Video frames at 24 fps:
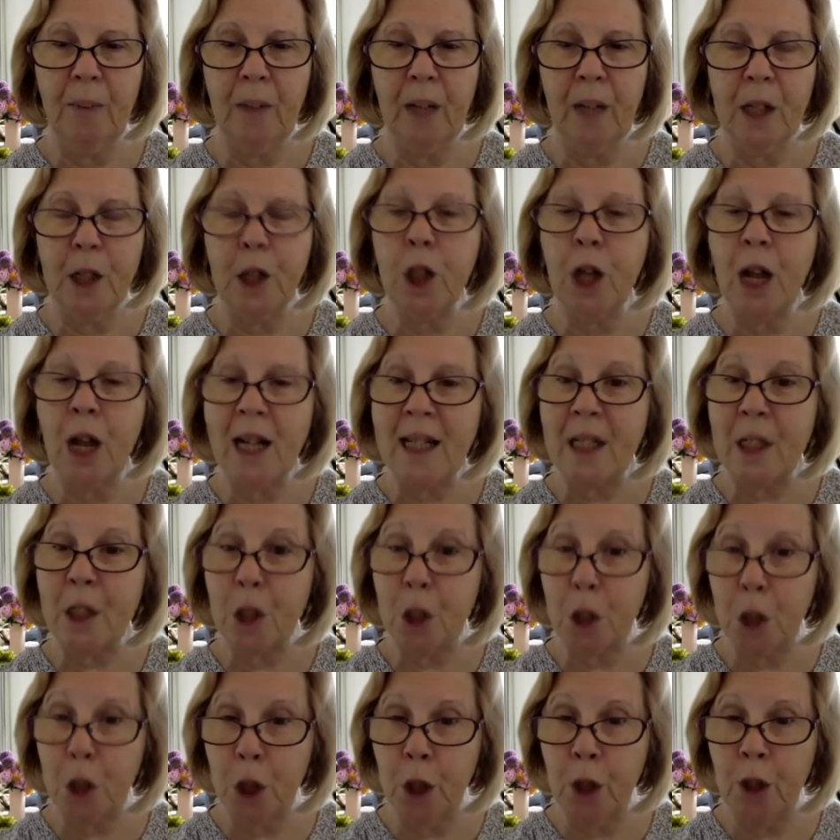attract
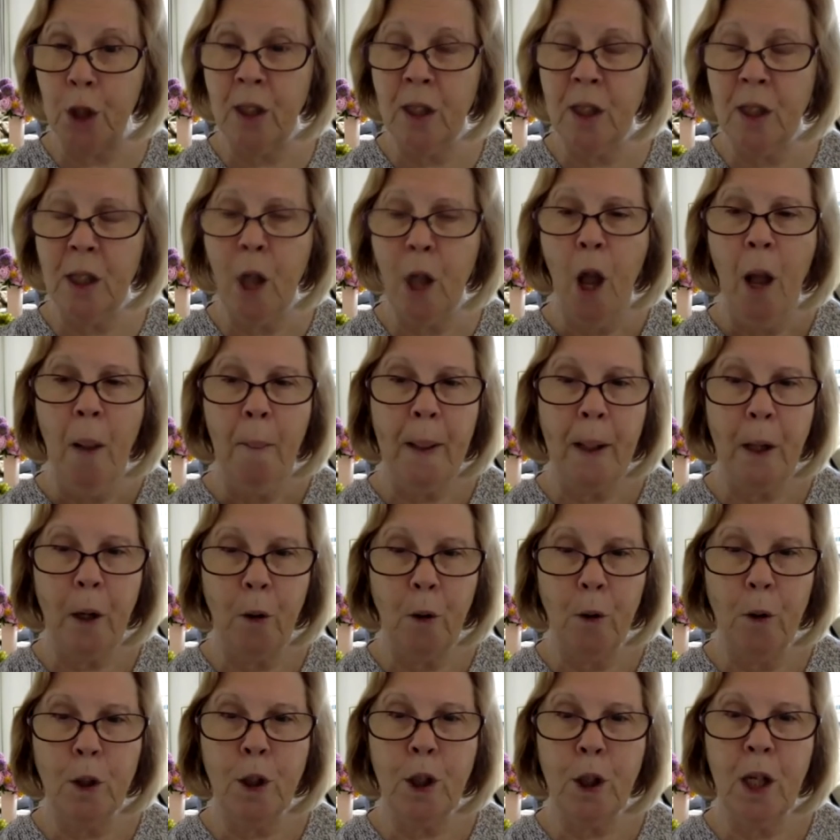students, but it
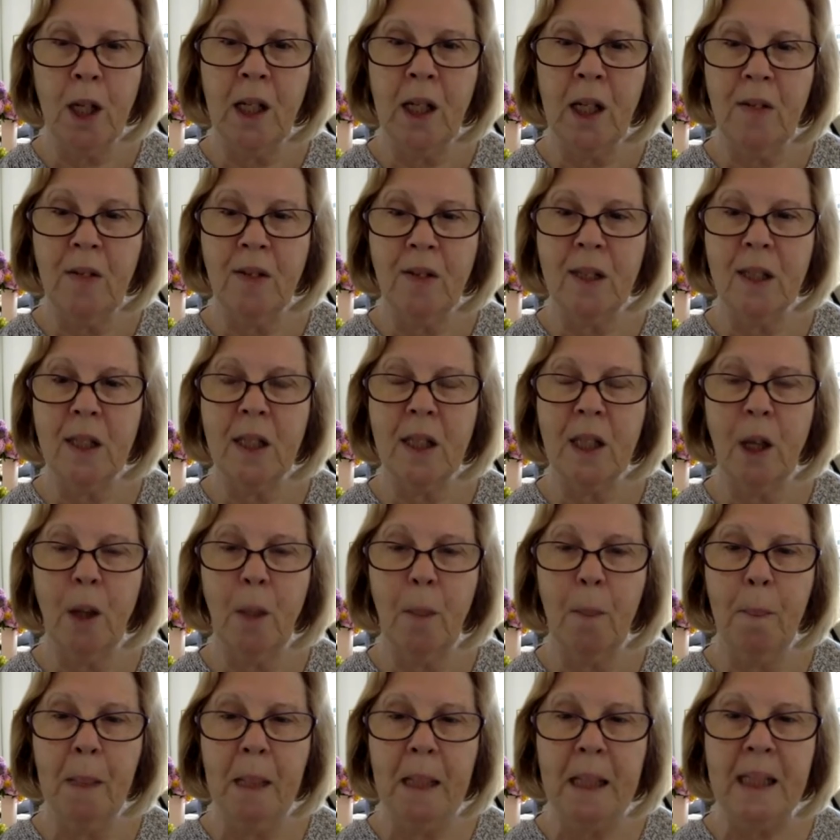also gives us the
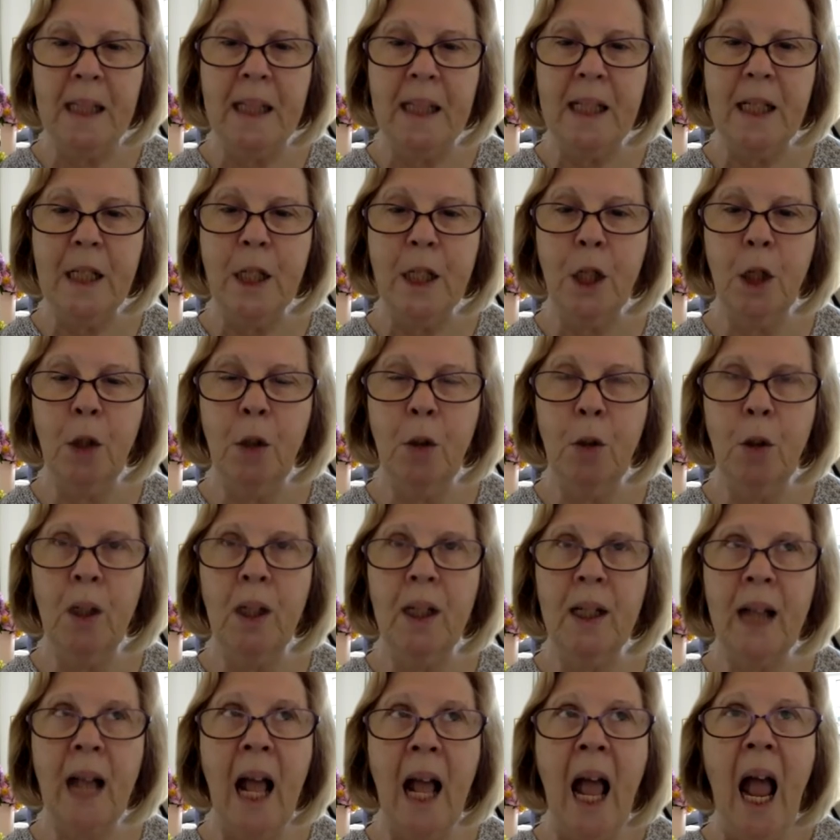ability to look
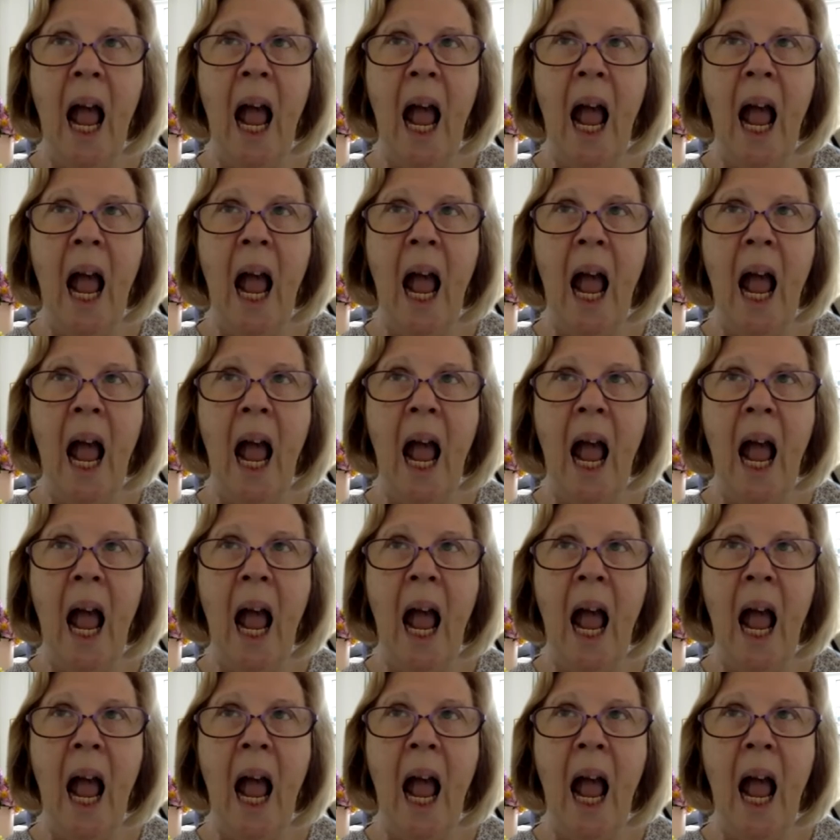at